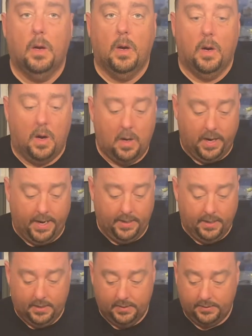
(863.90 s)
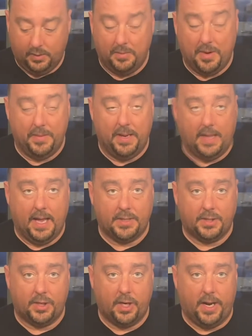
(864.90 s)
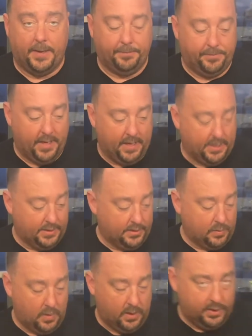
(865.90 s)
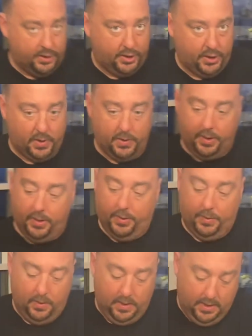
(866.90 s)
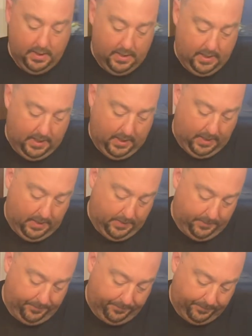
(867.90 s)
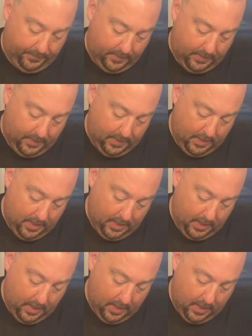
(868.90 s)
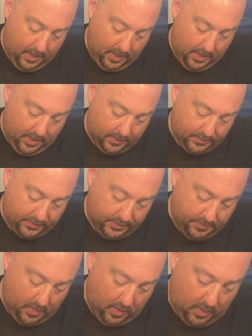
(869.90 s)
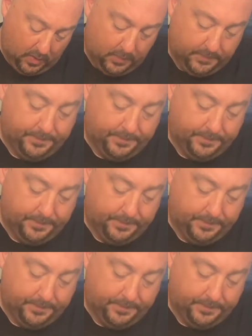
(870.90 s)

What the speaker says: All right, so I'm on my last tray, and I just wanted to show you how small